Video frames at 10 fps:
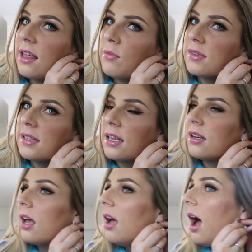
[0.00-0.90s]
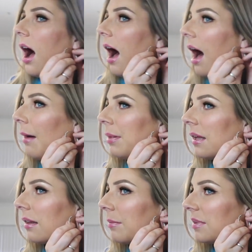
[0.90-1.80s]
that was that hot
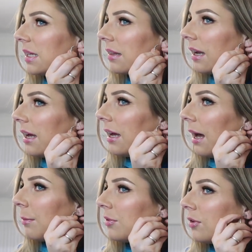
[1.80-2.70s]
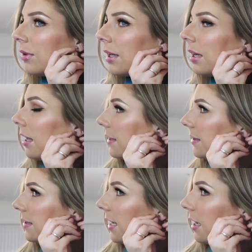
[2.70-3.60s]
pink lipstick that I absolutely cannot
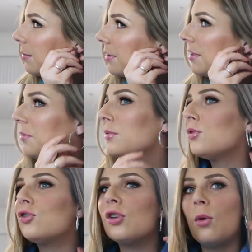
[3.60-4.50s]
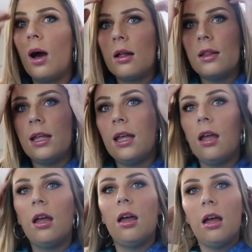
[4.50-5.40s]
stand because it was so
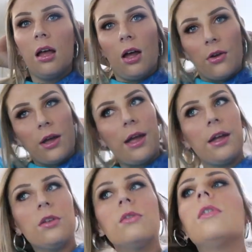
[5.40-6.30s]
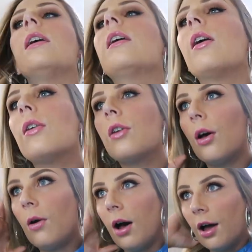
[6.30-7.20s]
ugly. Okay, like,
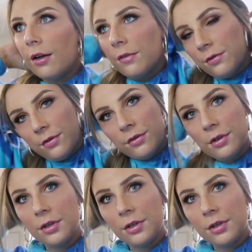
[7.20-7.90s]
go off.